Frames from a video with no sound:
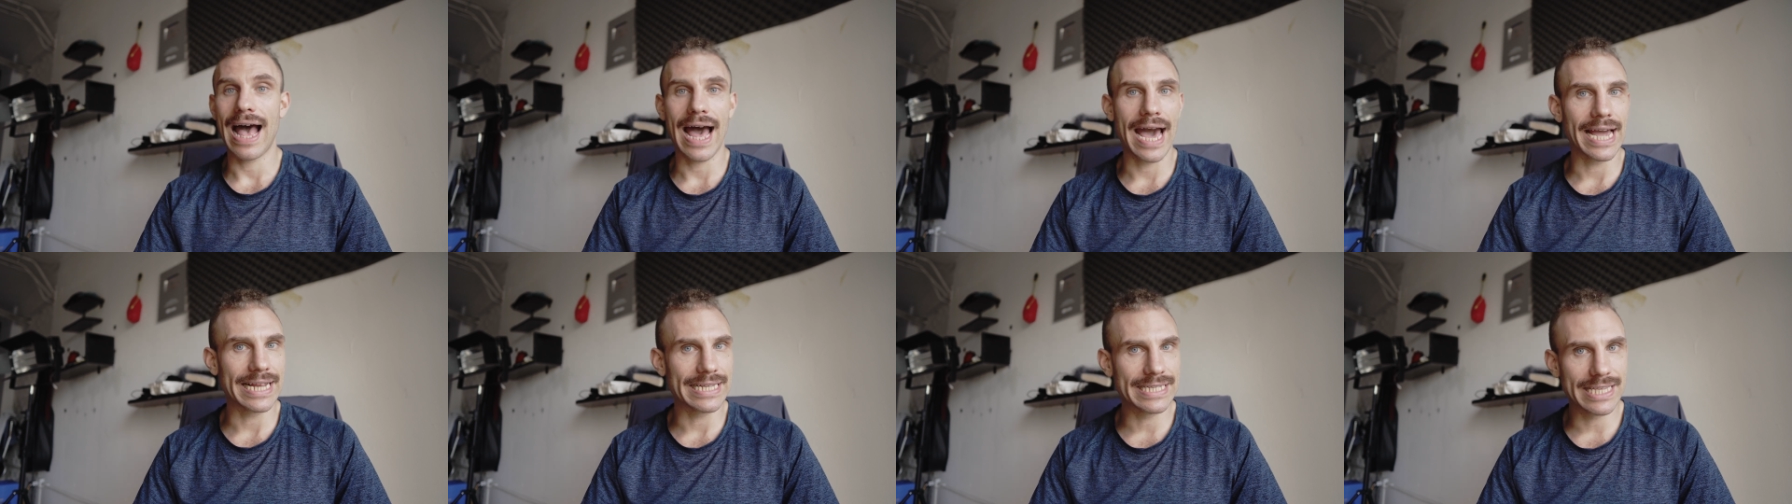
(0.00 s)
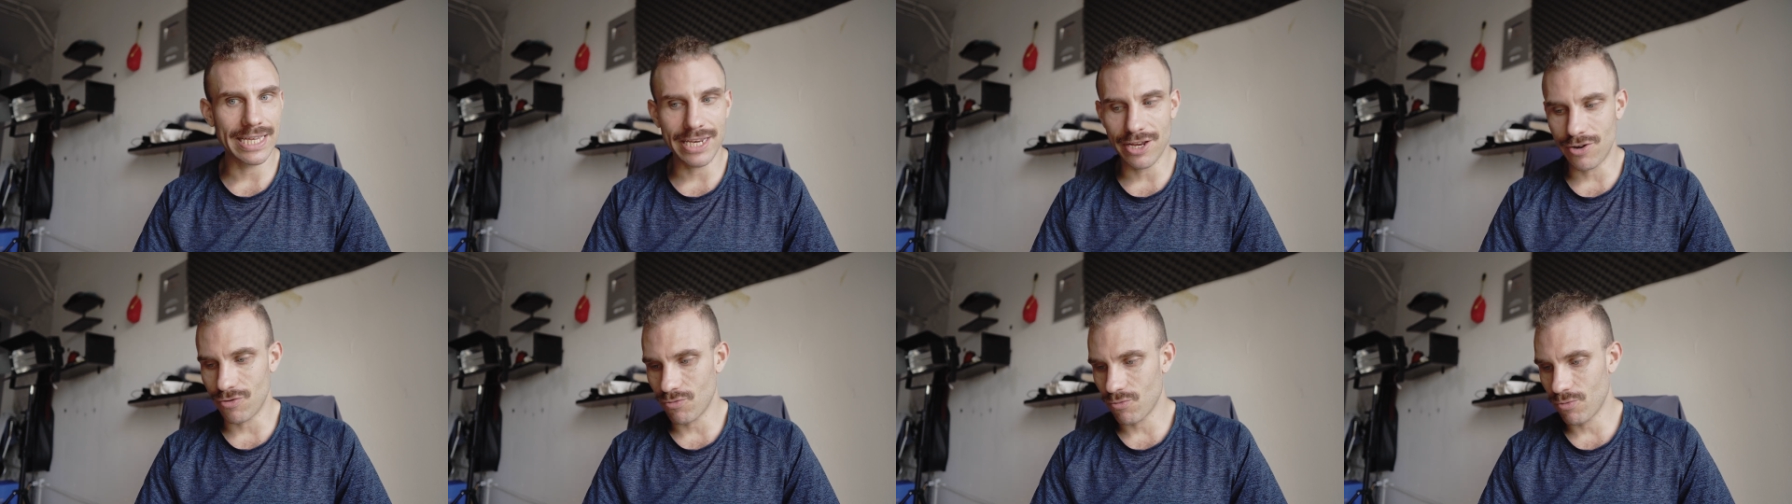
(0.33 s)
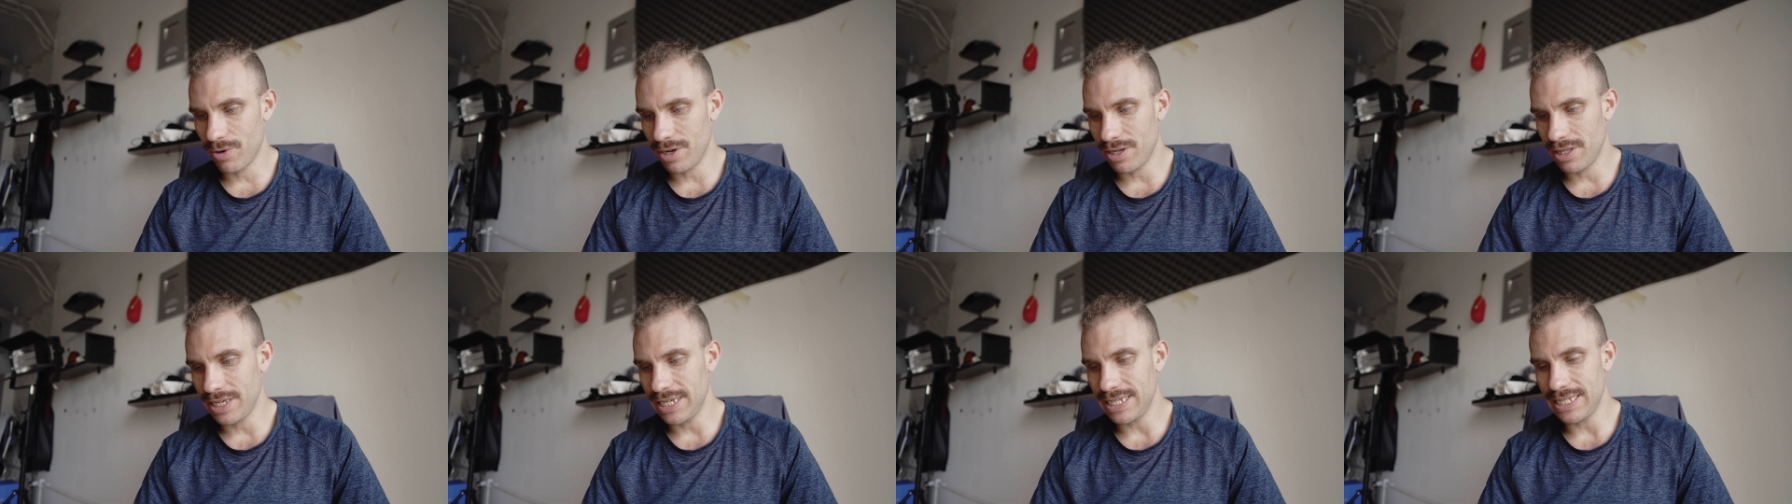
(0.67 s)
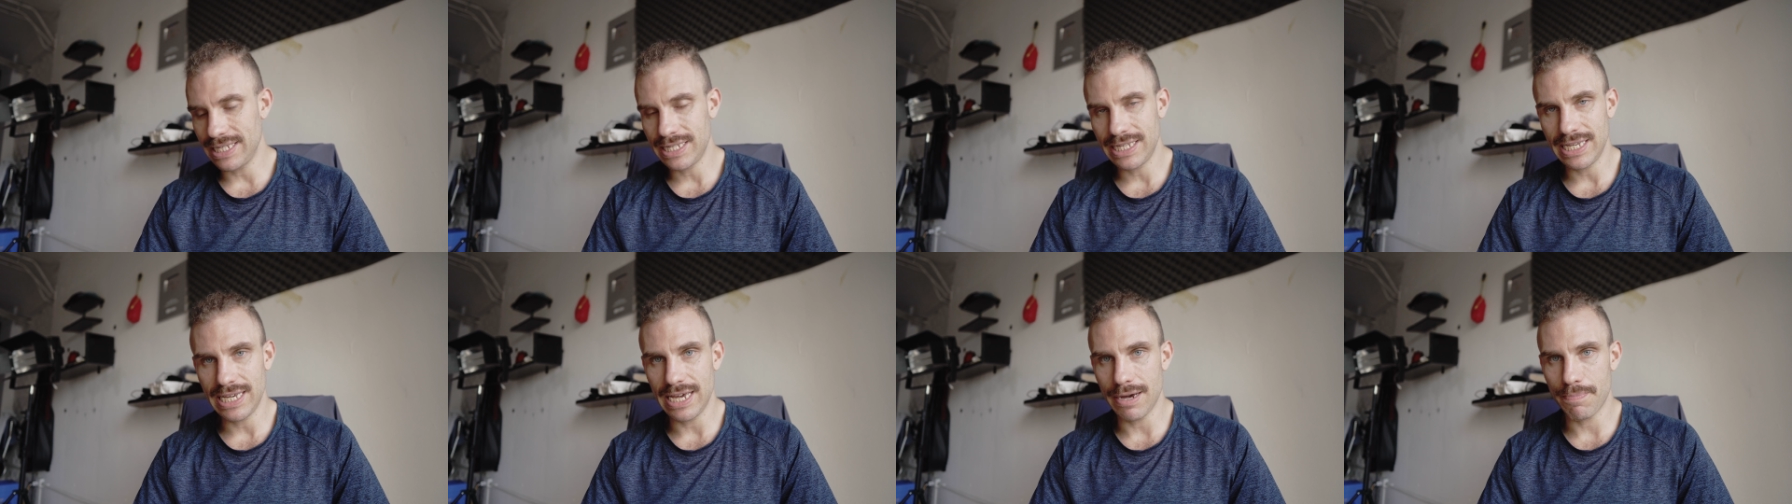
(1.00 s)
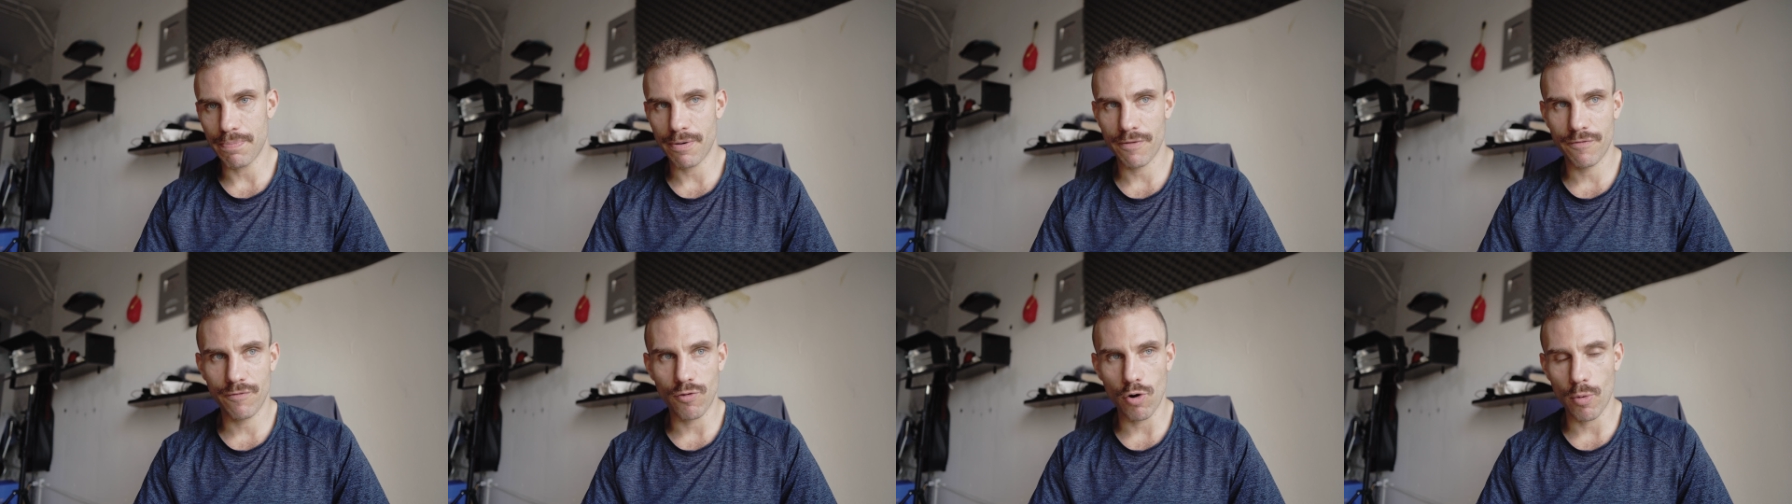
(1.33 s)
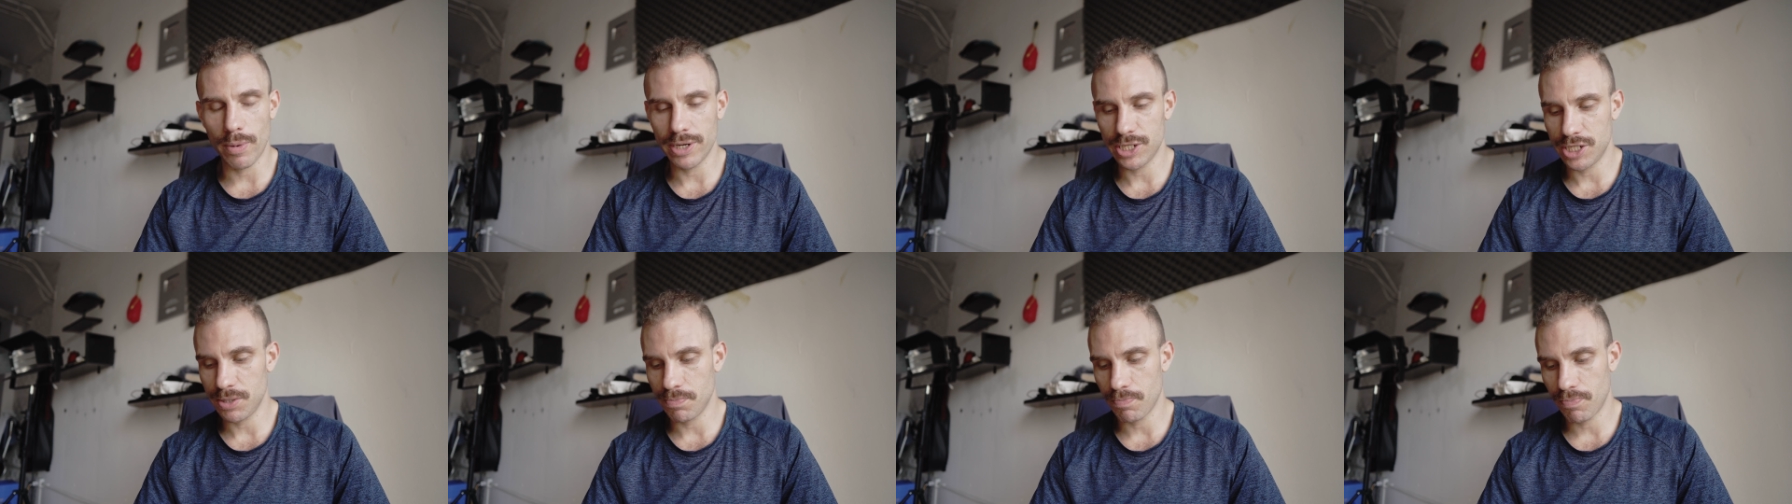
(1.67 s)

I didn't really see a performance